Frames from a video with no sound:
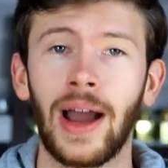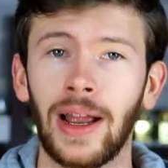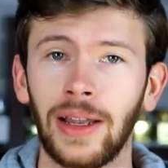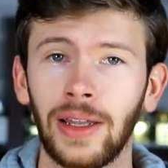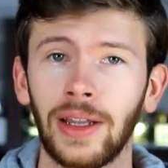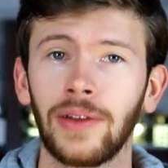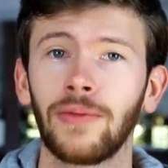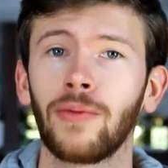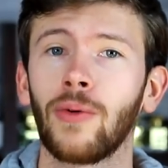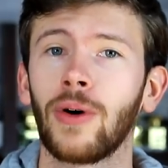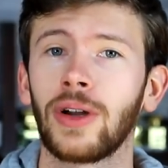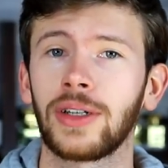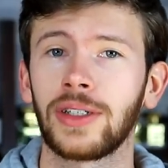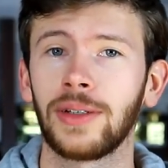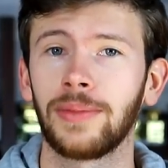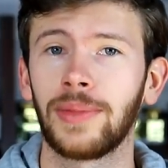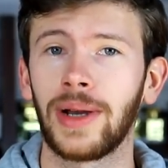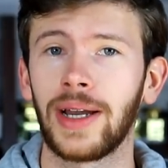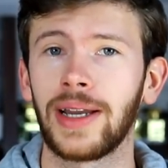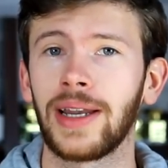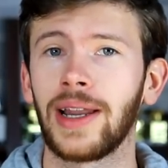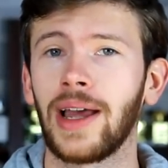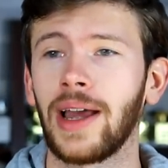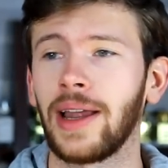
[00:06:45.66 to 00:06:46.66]
I love
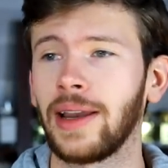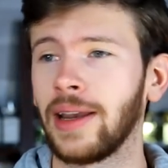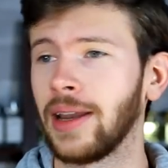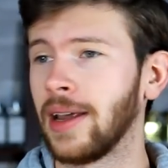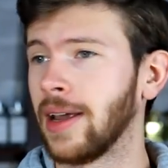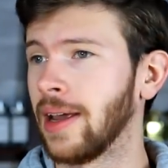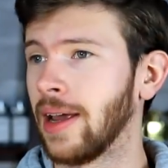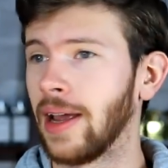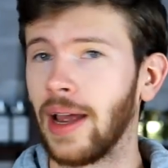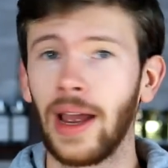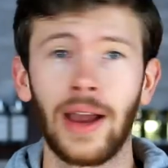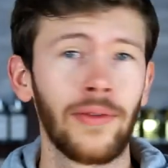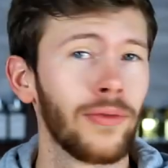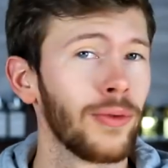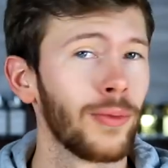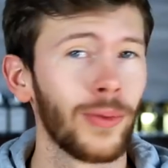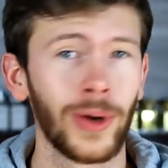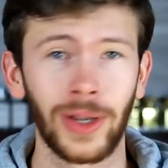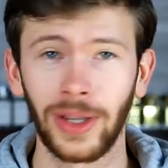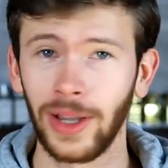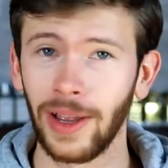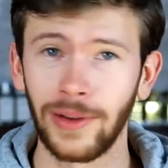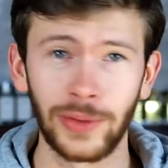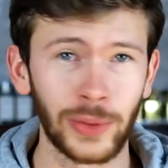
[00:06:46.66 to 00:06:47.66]
Wanted by Night.
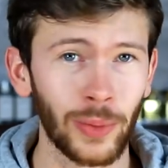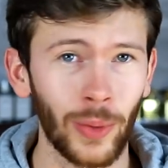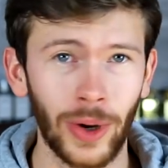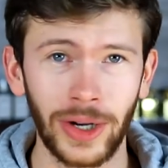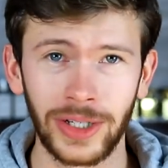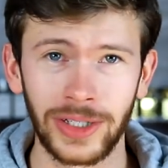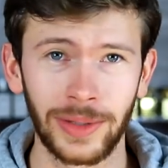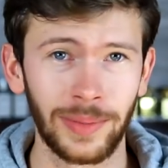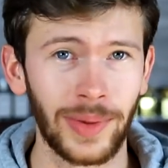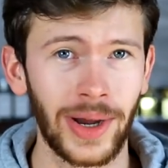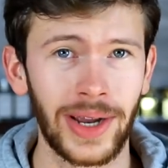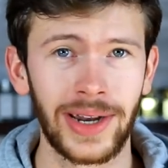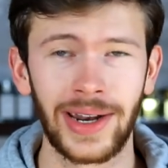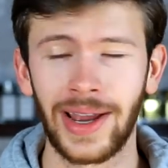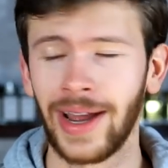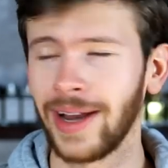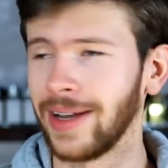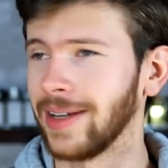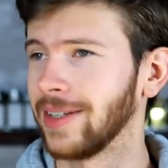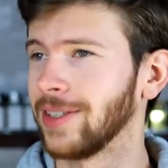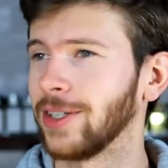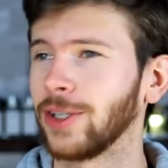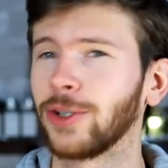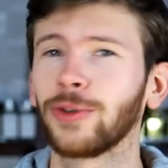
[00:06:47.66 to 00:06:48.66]
Everyone loves Wanted by
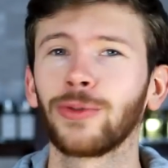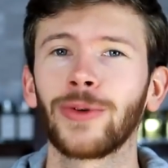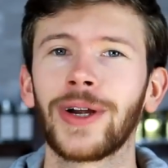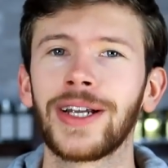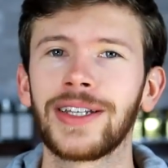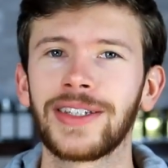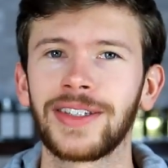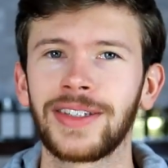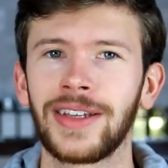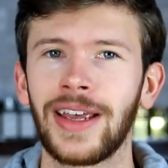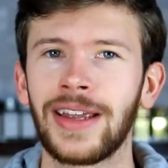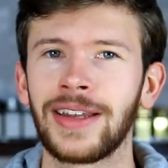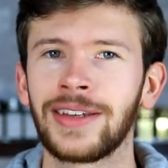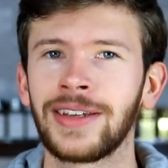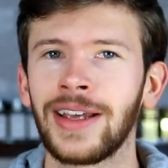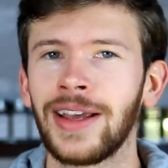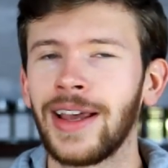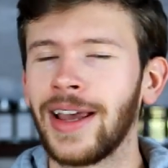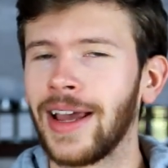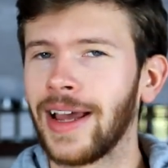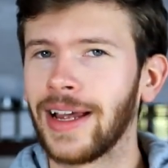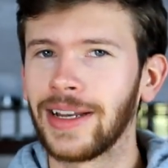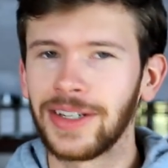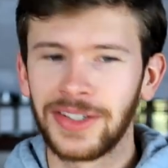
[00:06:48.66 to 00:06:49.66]
Night. It's a great scent.
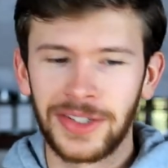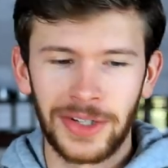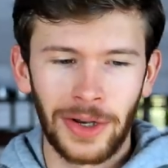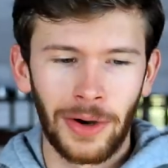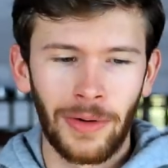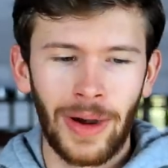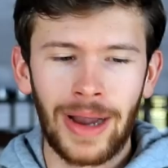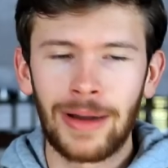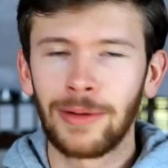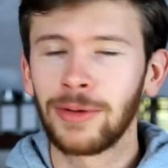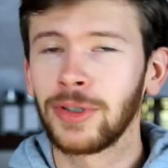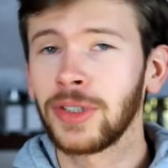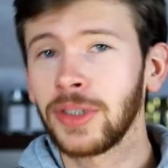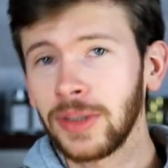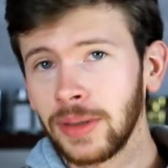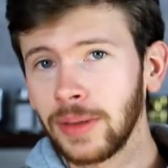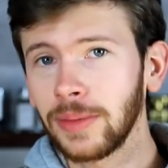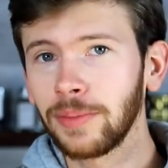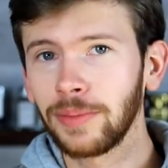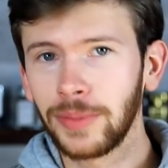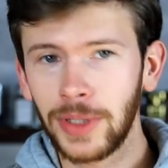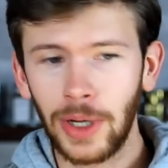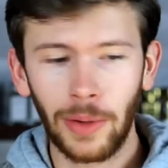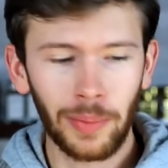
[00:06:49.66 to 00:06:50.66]
And so I
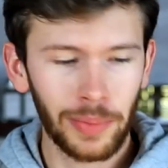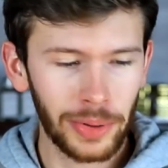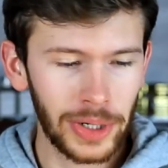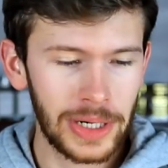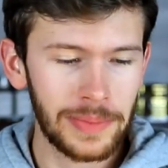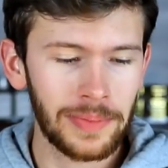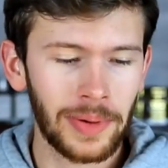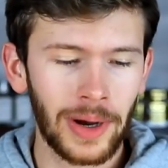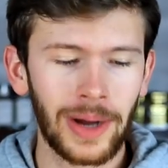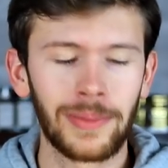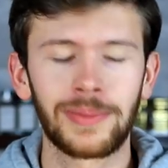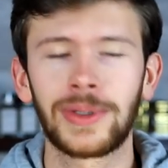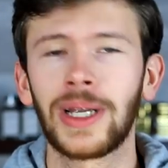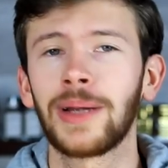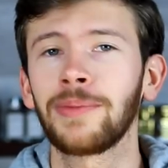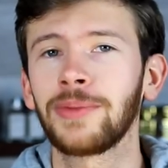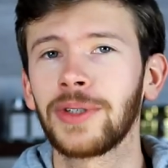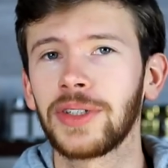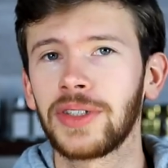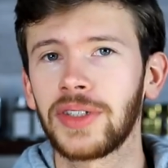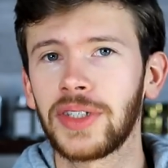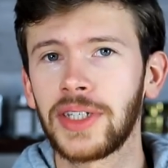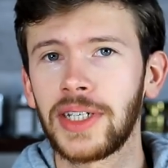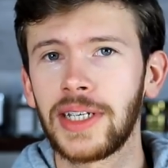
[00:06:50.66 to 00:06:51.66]
was, you know, pretty pumped
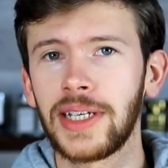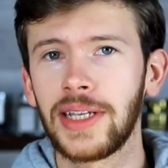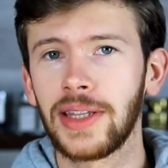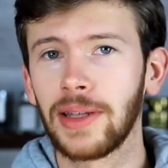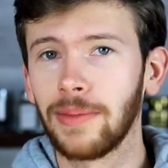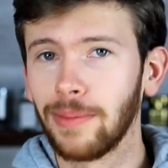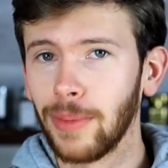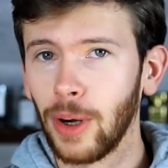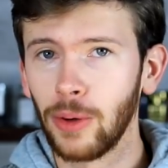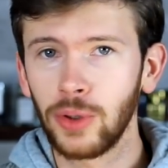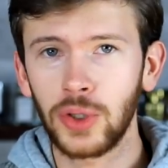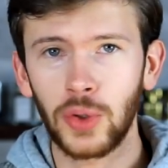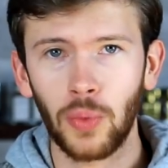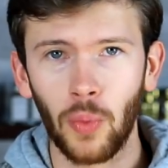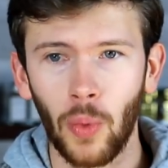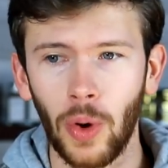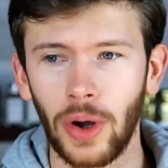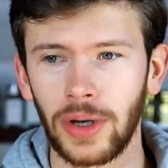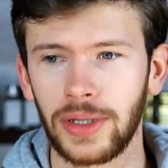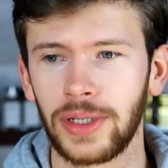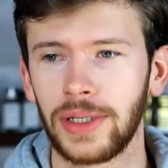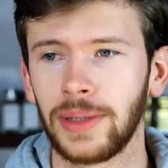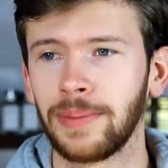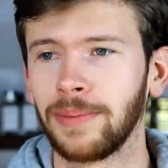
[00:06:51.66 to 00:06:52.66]
up to see The Most
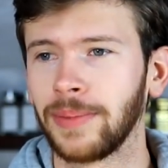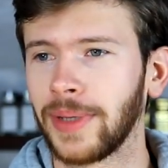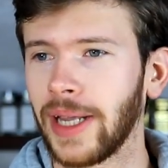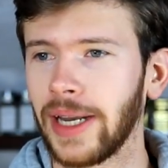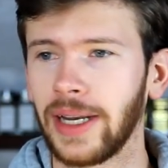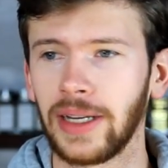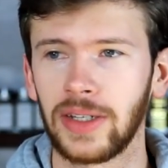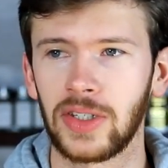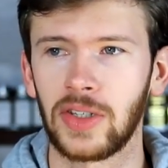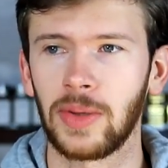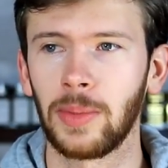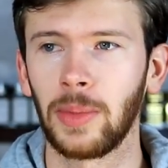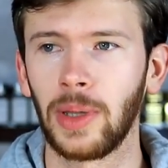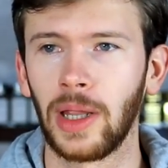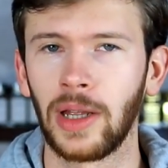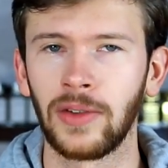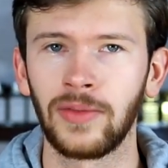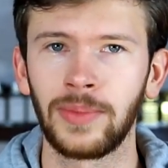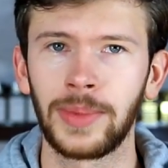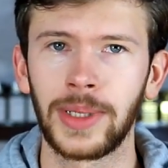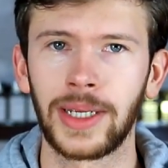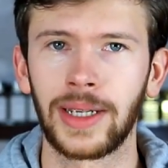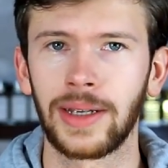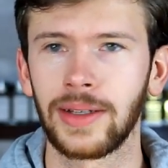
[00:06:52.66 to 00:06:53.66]
Wanted getting some
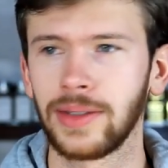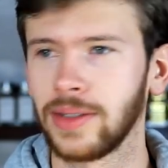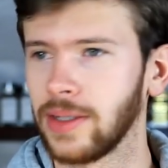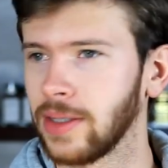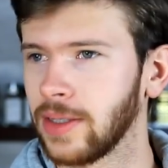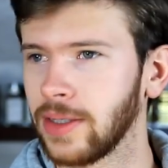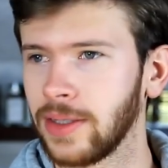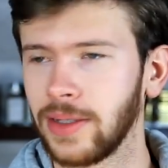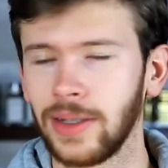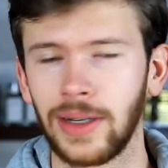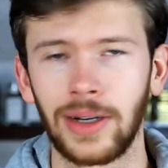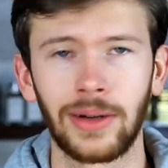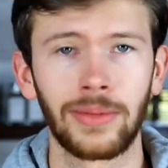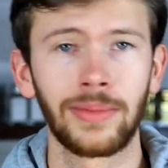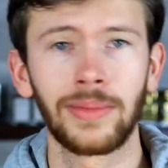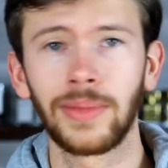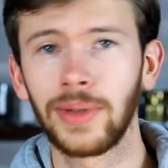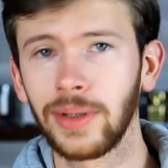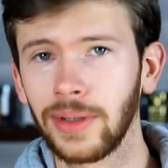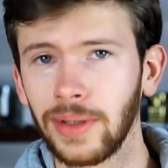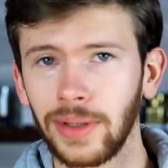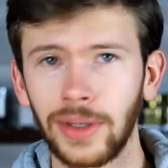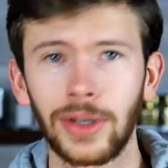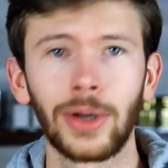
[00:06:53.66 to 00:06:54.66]
love because it's, you know,
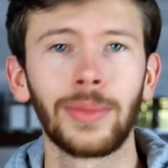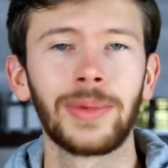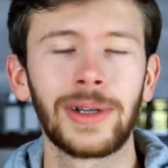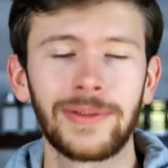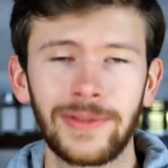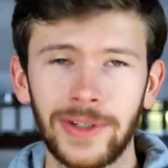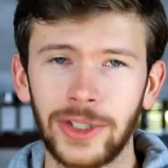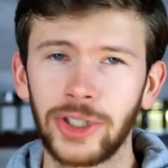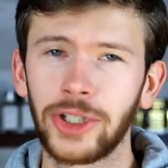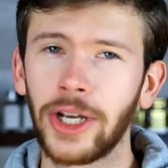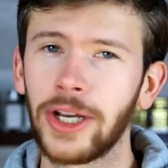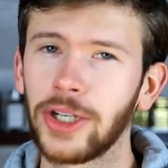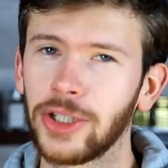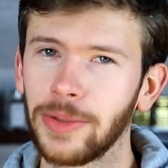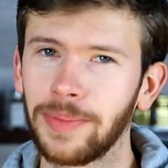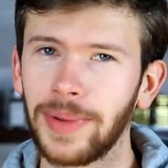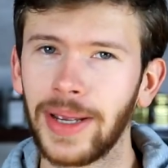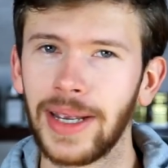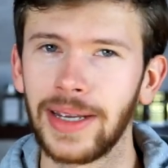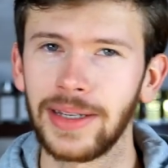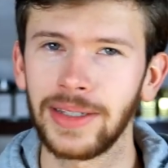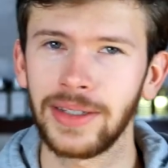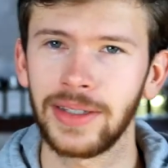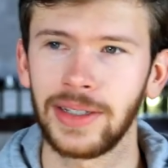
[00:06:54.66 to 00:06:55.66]
a little bit of a change
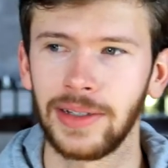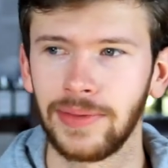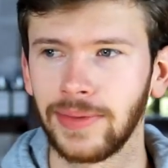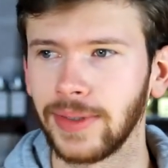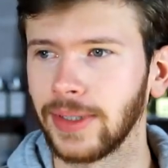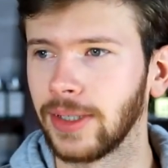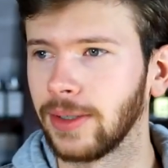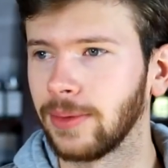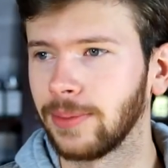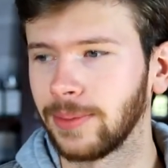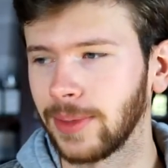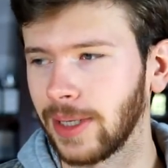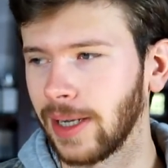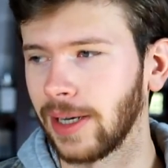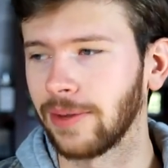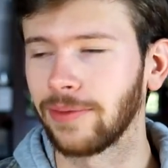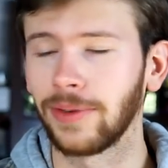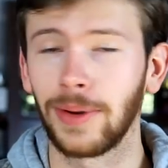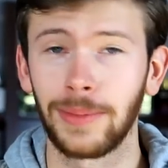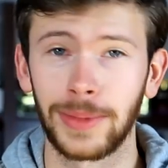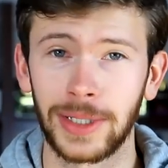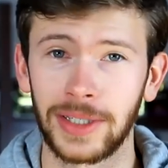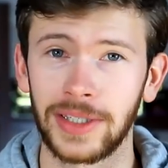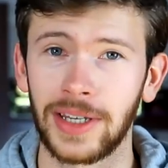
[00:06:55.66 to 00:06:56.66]
of pace, even though kind
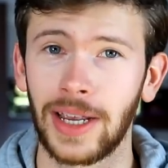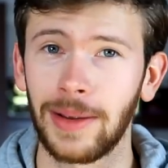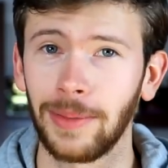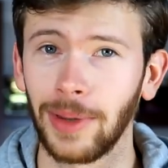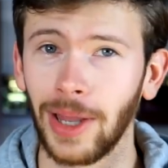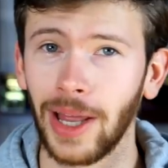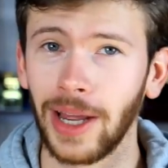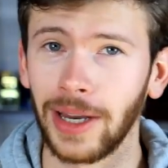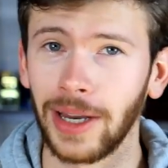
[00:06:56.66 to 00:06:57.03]
of from the same